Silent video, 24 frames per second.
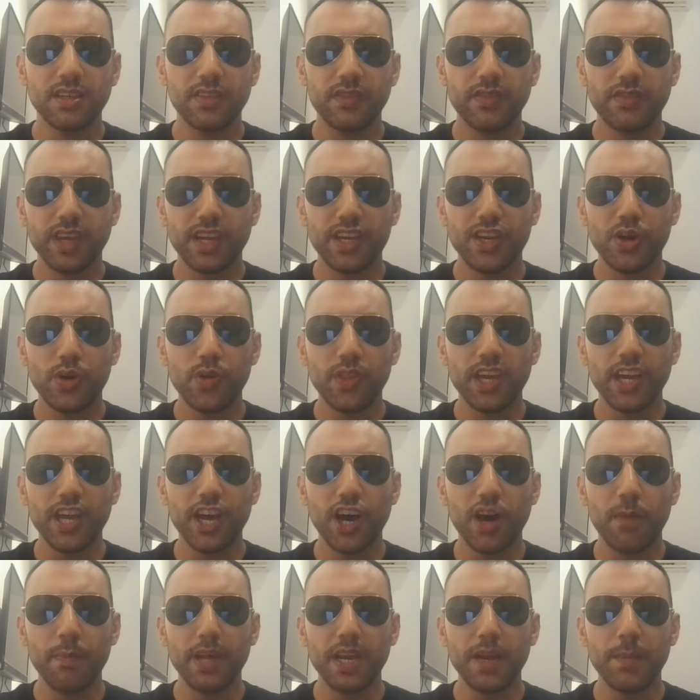They know they
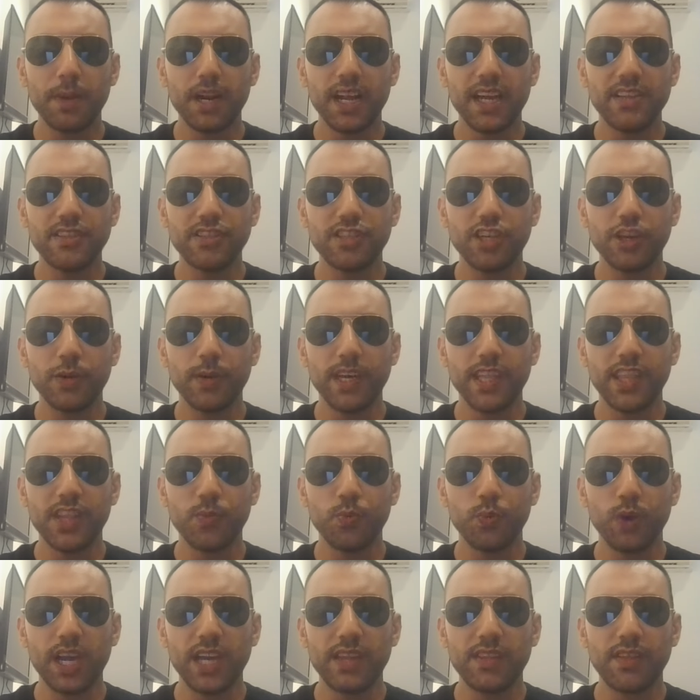can't manipulate you in the
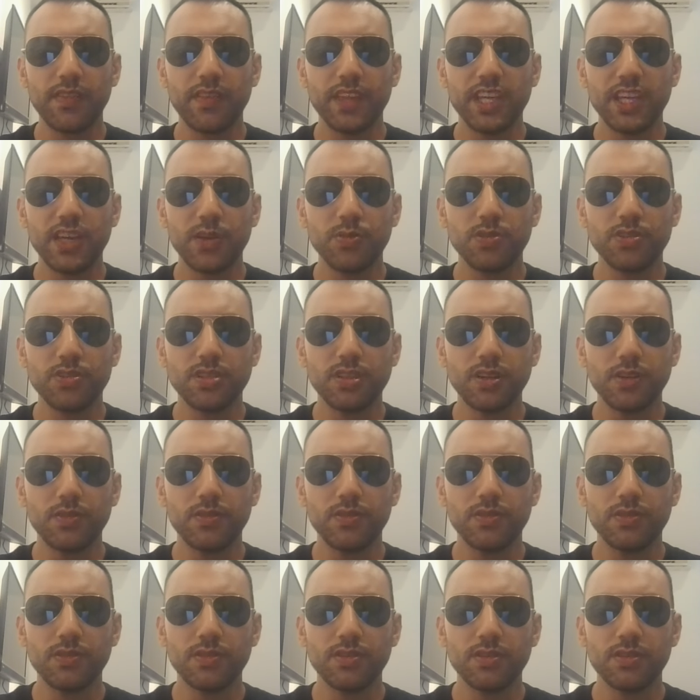way that they used to,
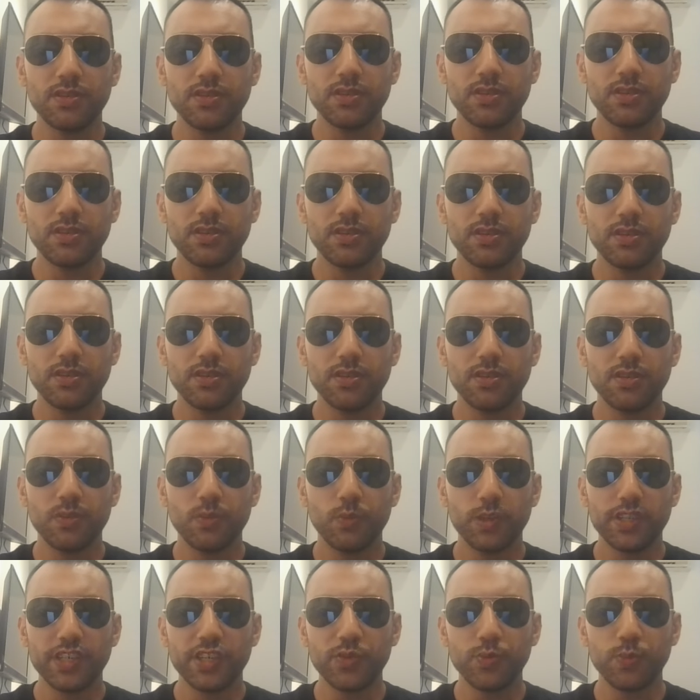
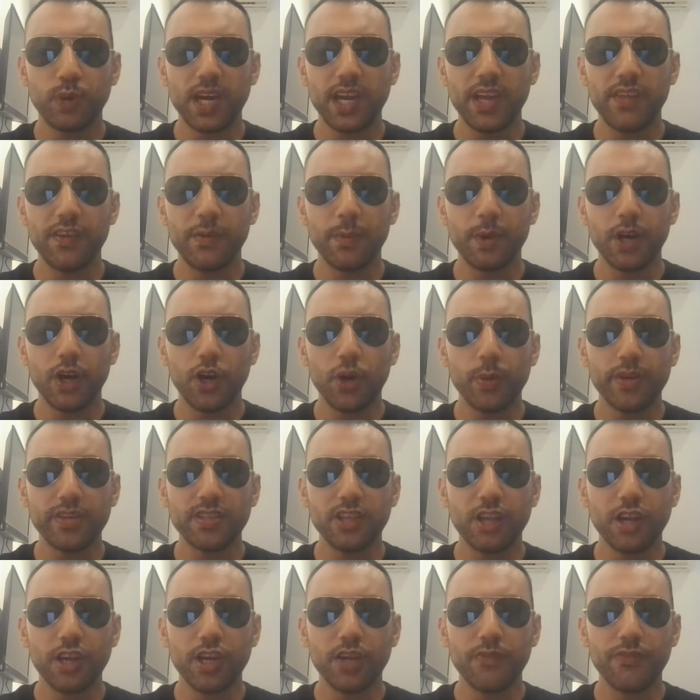which is why they were always
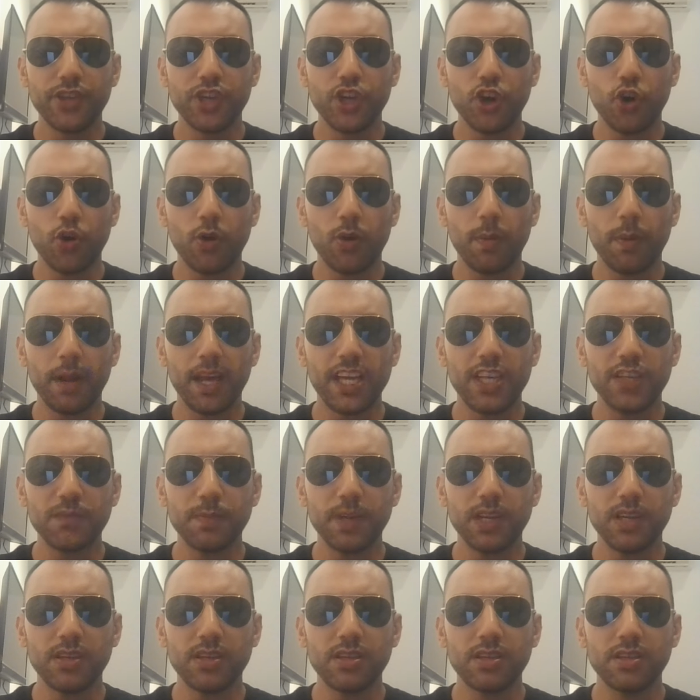looking for your
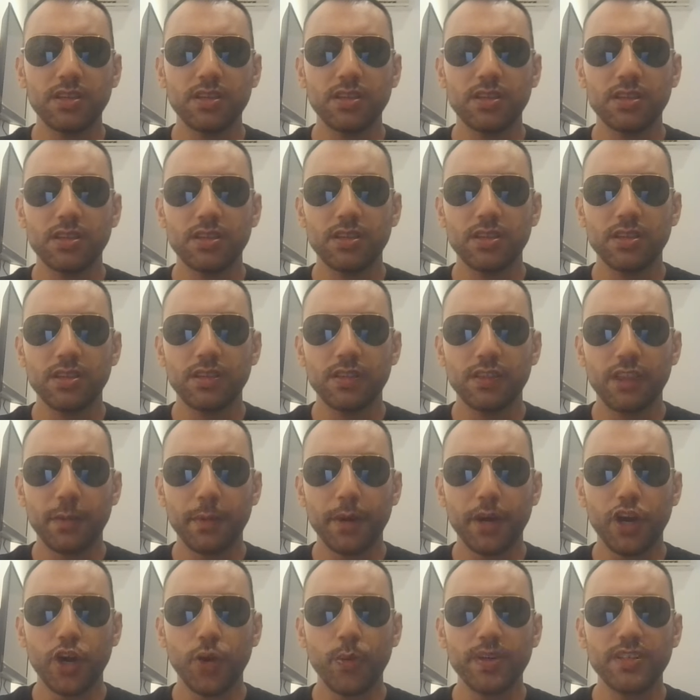replacement. They
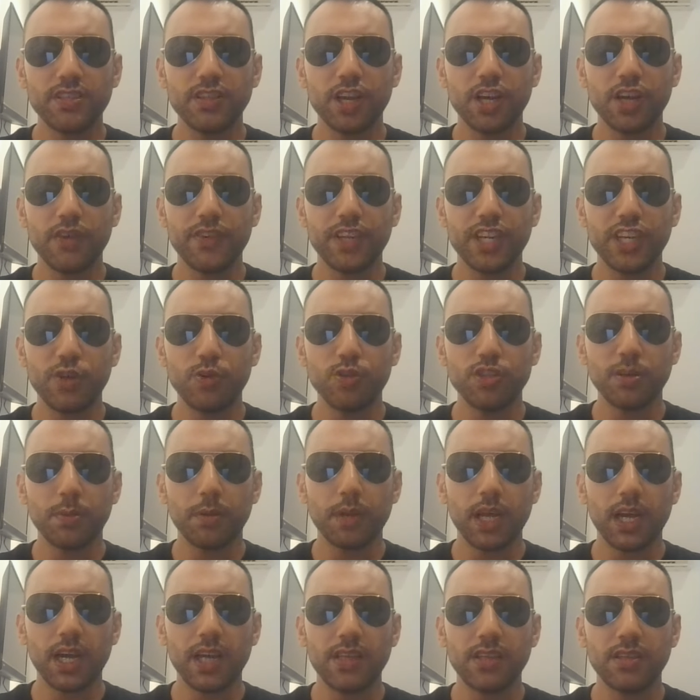were always looking for new
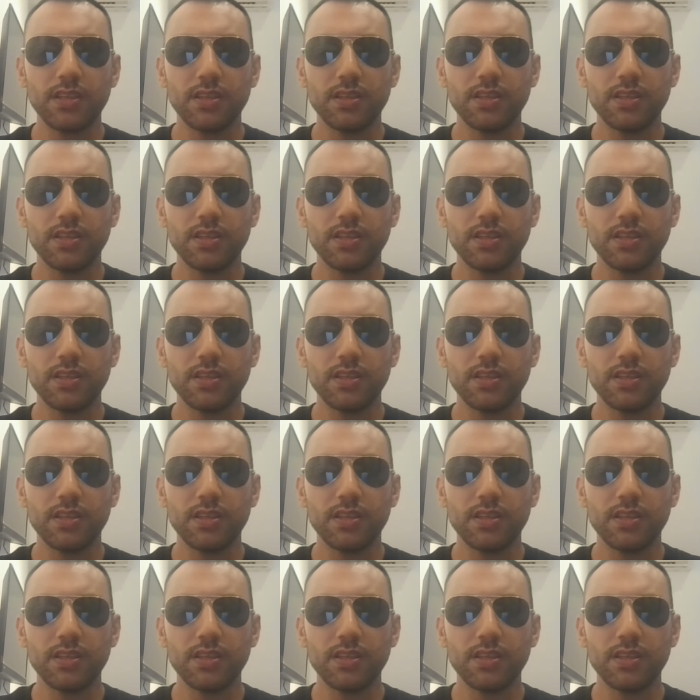supply.